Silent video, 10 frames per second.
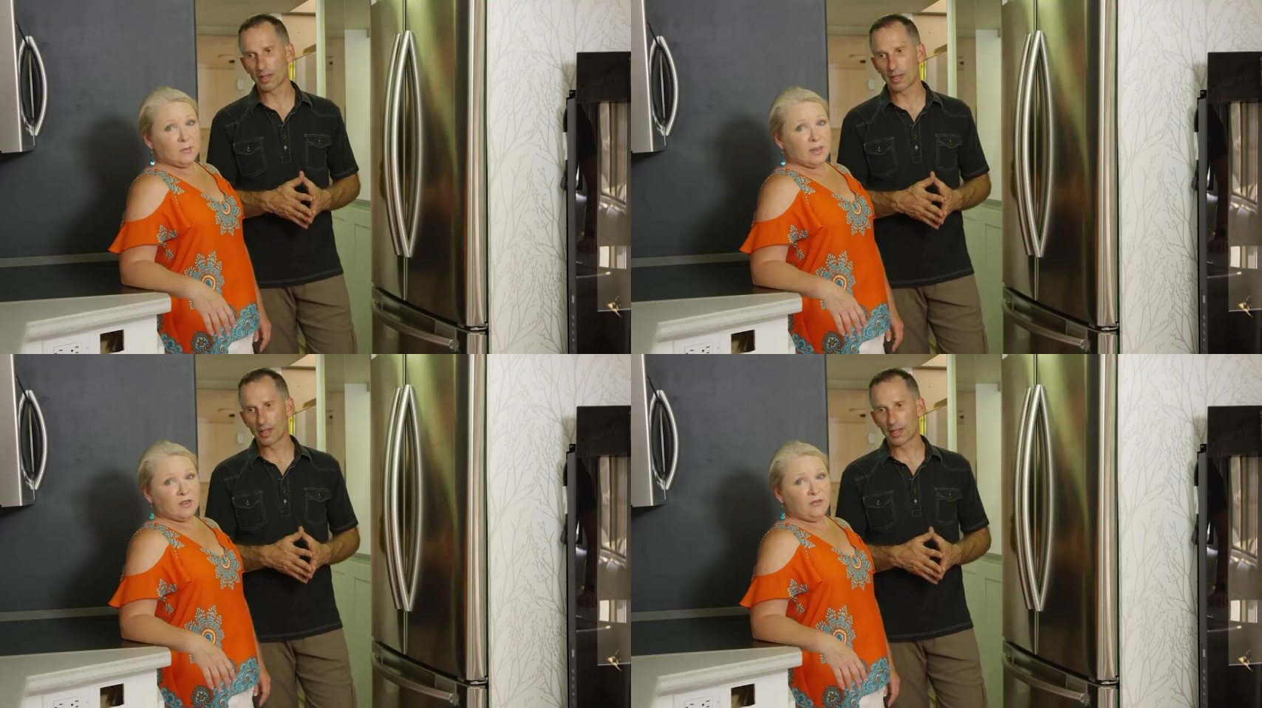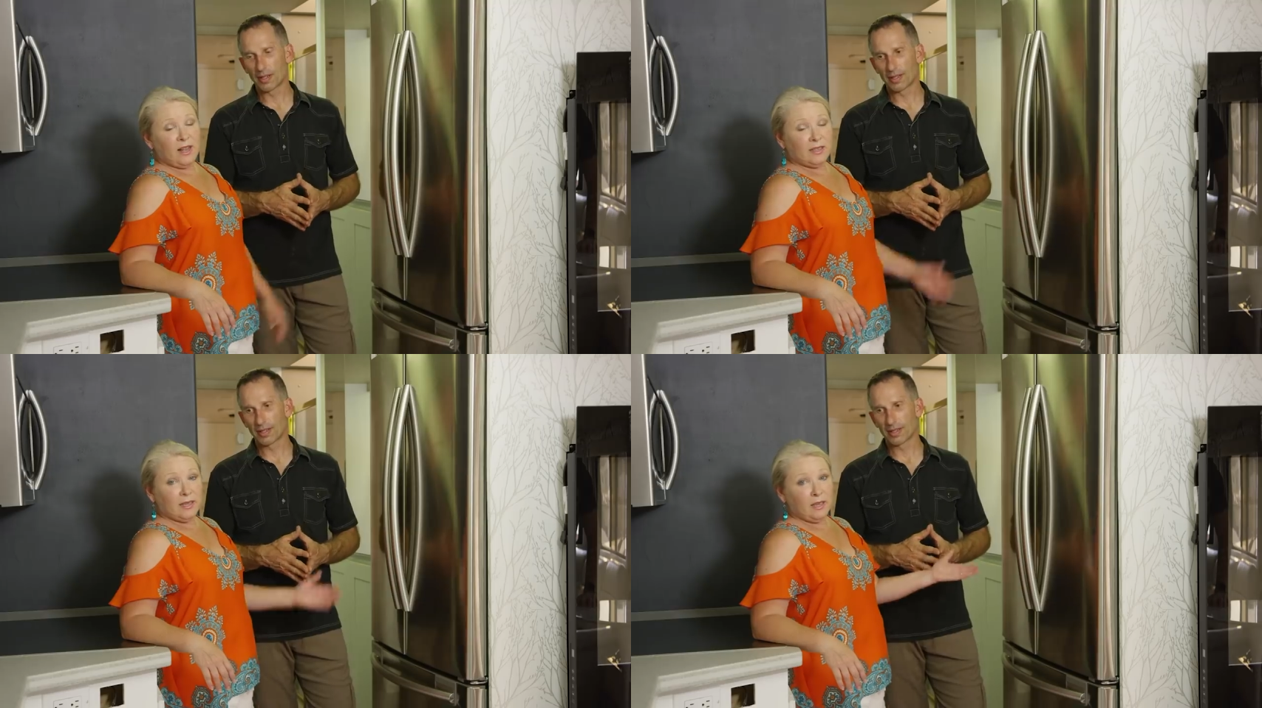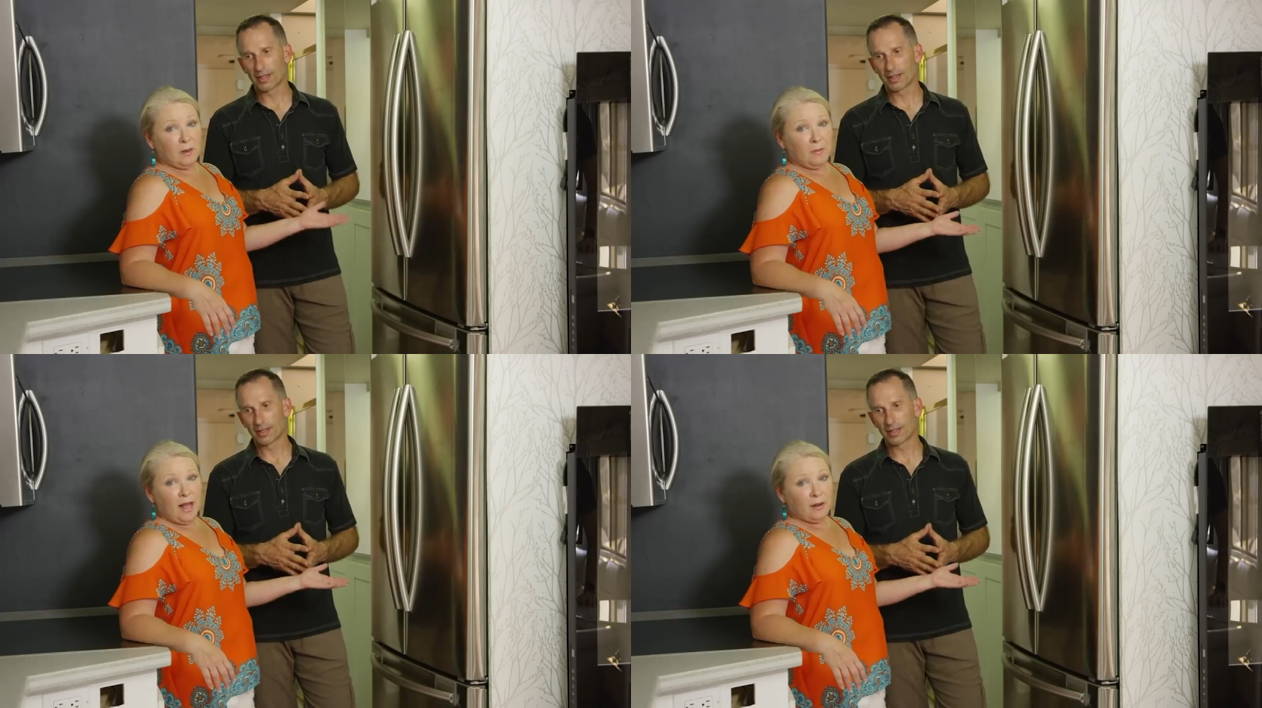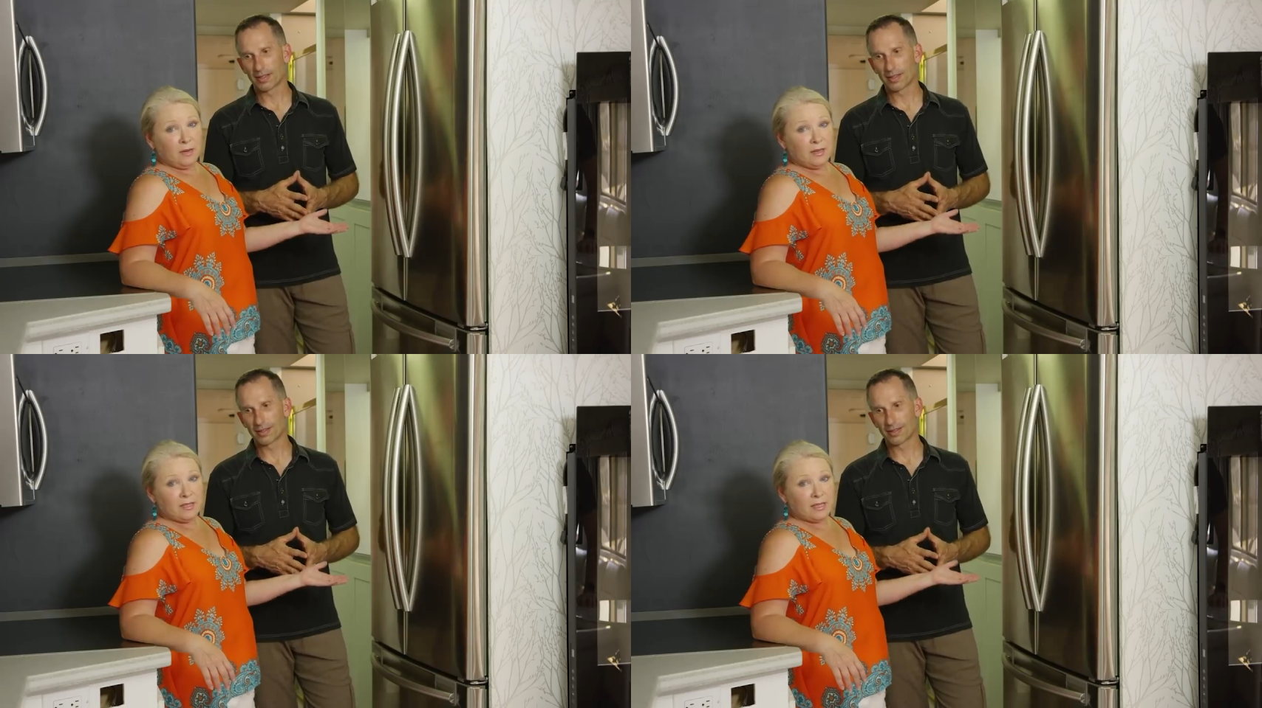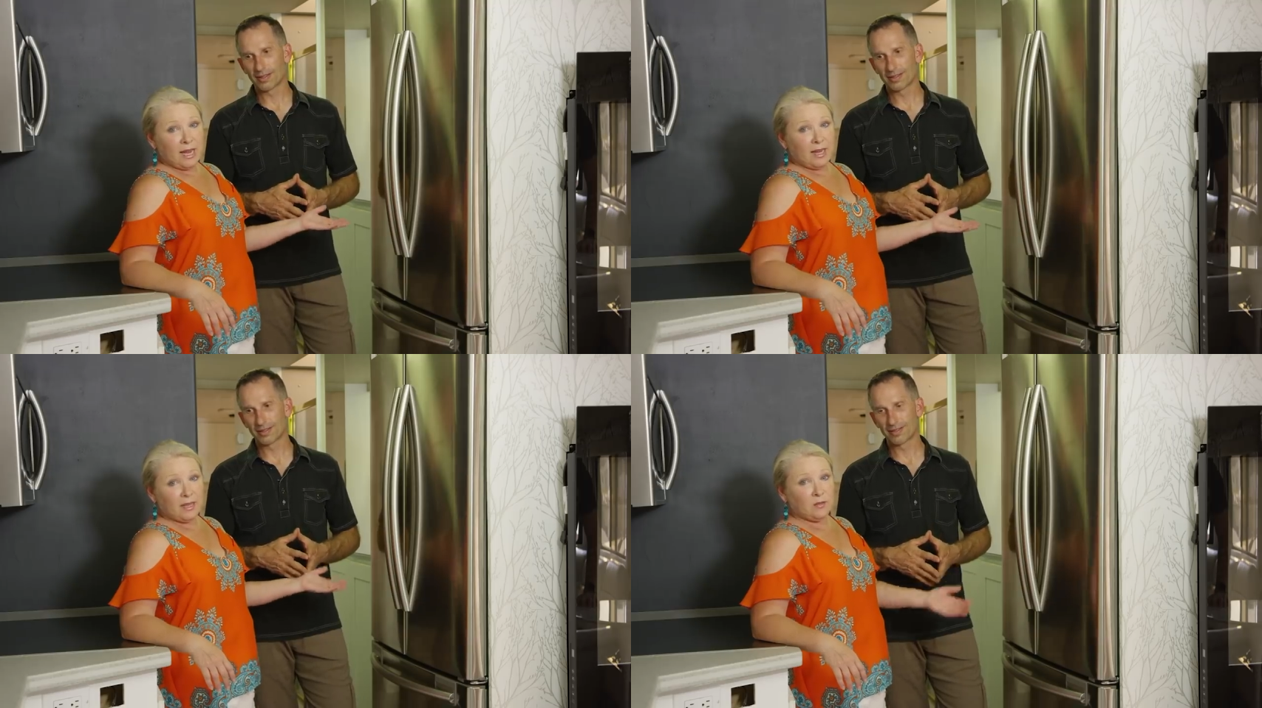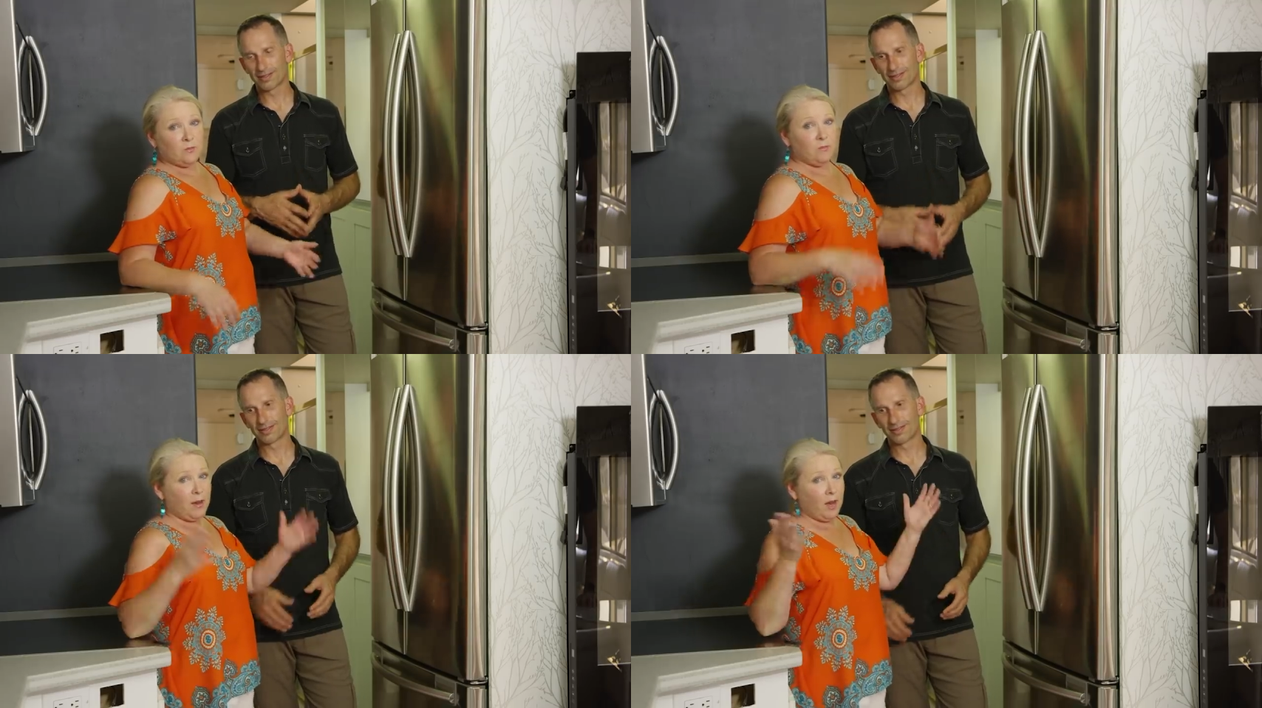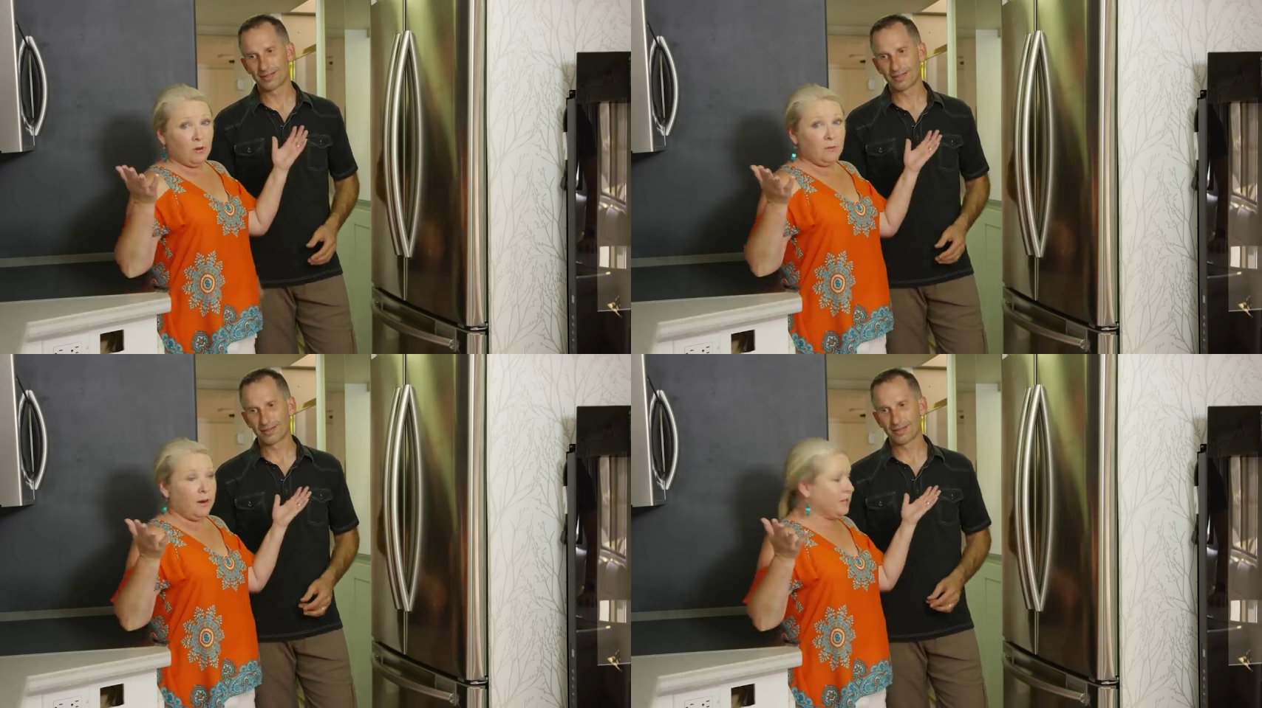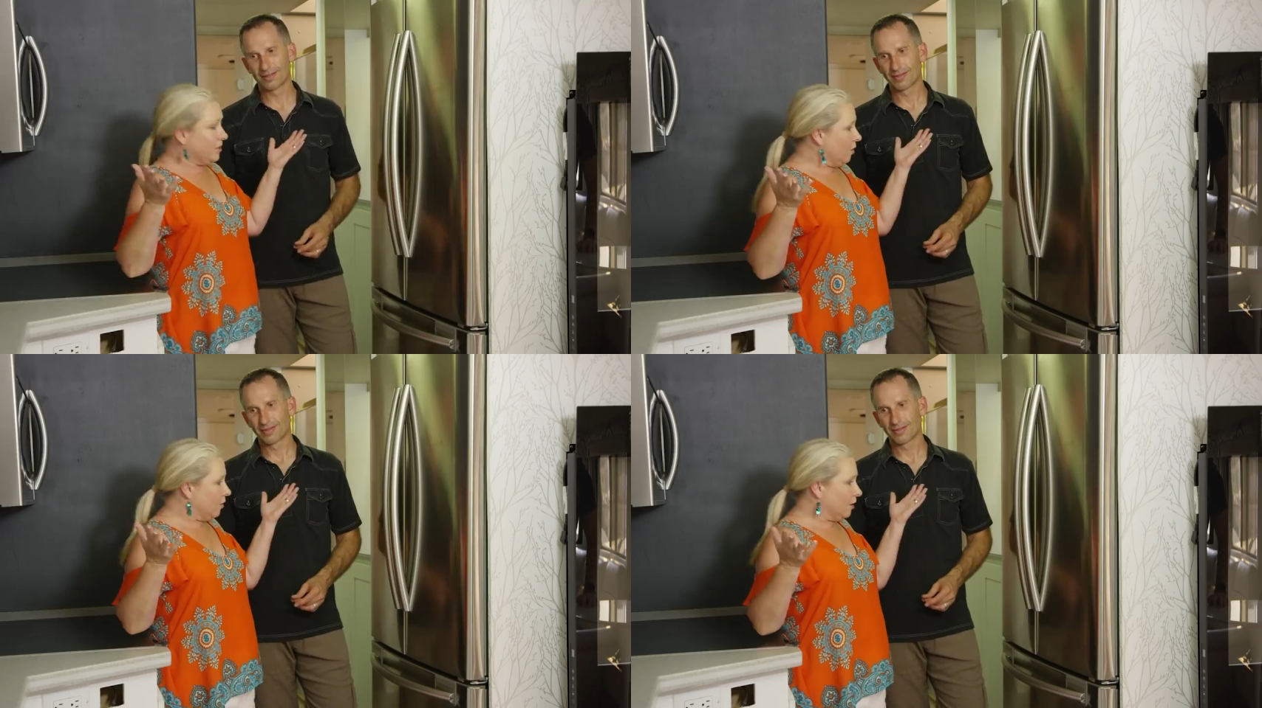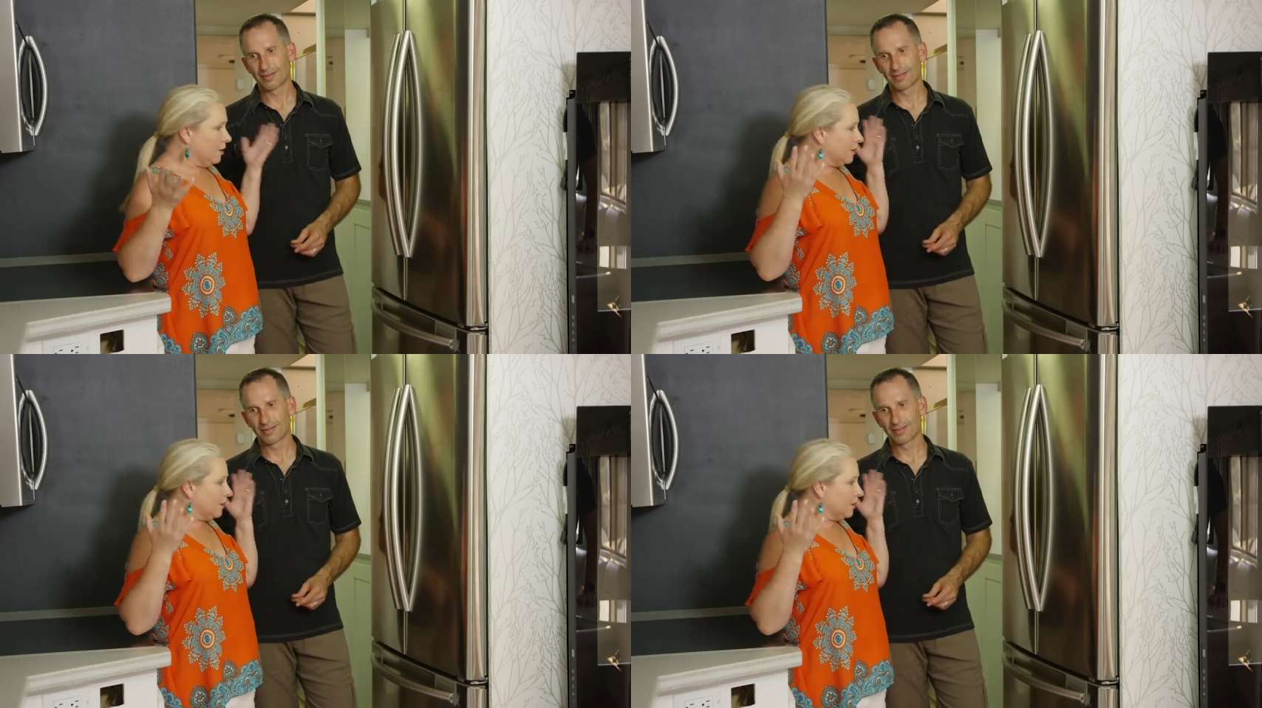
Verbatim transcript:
Speaker 1: runs off our lithium batteries and powered by solar,